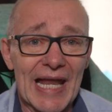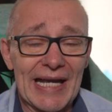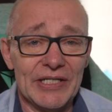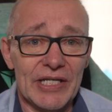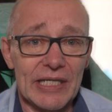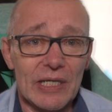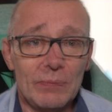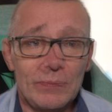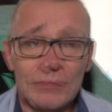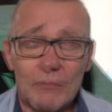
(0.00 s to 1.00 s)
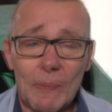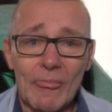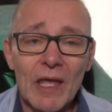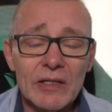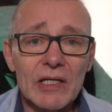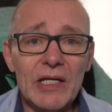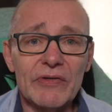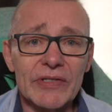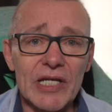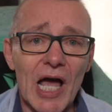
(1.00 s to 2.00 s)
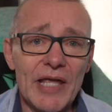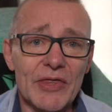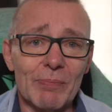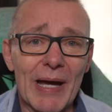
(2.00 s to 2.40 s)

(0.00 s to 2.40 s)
landing. You'll either slide the